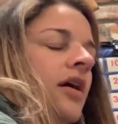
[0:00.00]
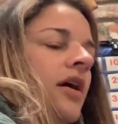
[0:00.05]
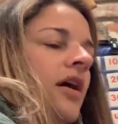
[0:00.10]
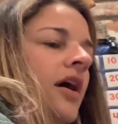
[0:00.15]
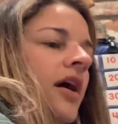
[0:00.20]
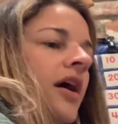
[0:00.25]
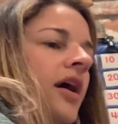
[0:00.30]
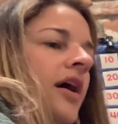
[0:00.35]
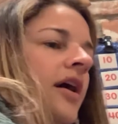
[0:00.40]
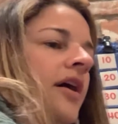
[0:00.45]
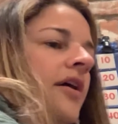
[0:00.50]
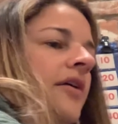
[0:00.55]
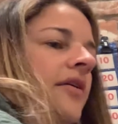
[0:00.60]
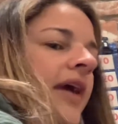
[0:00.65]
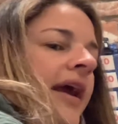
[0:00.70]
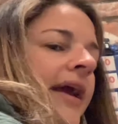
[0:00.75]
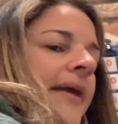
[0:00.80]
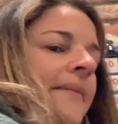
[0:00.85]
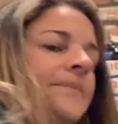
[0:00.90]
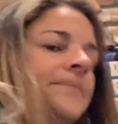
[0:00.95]
All
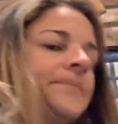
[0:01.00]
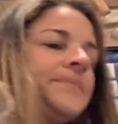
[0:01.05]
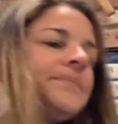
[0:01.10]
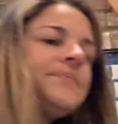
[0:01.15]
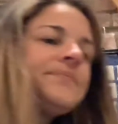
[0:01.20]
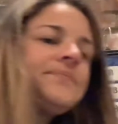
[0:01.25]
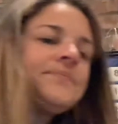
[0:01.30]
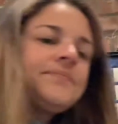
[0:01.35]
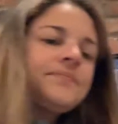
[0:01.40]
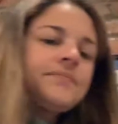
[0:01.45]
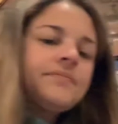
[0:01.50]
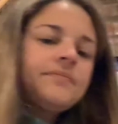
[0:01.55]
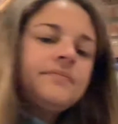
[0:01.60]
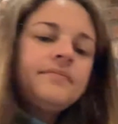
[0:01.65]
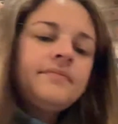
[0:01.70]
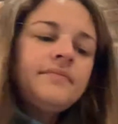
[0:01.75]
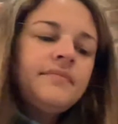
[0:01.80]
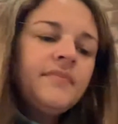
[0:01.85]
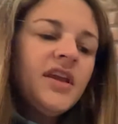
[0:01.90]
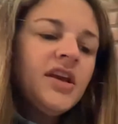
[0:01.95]
right,
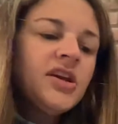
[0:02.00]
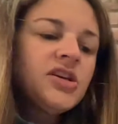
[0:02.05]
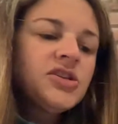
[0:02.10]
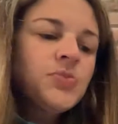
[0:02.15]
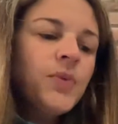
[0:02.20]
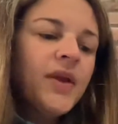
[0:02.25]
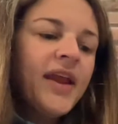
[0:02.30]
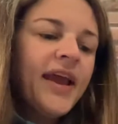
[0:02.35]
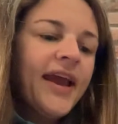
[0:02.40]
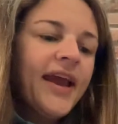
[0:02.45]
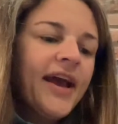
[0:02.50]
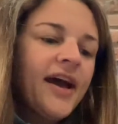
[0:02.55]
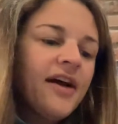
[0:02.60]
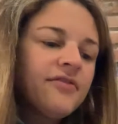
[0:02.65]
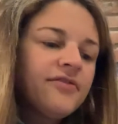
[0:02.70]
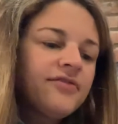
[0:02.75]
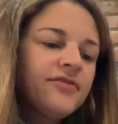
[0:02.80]
here's what I have.